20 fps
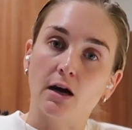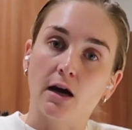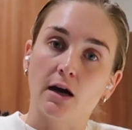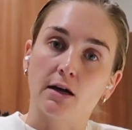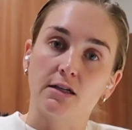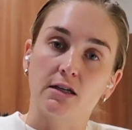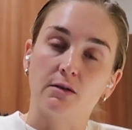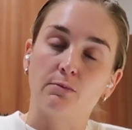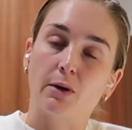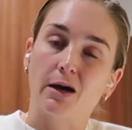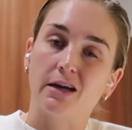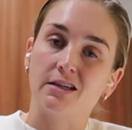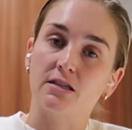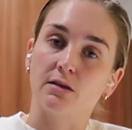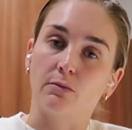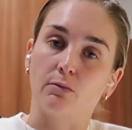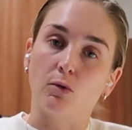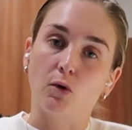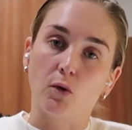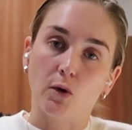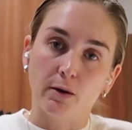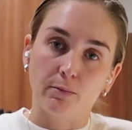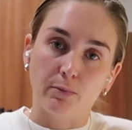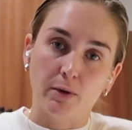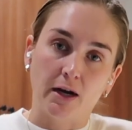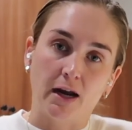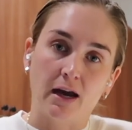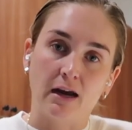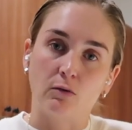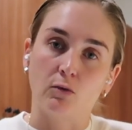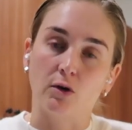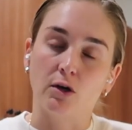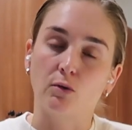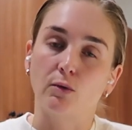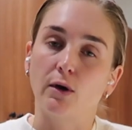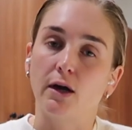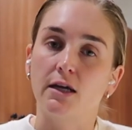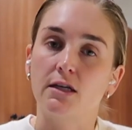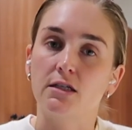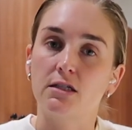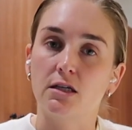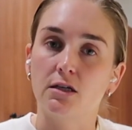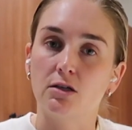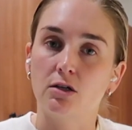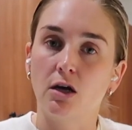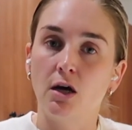I did buy some more, but I want to wait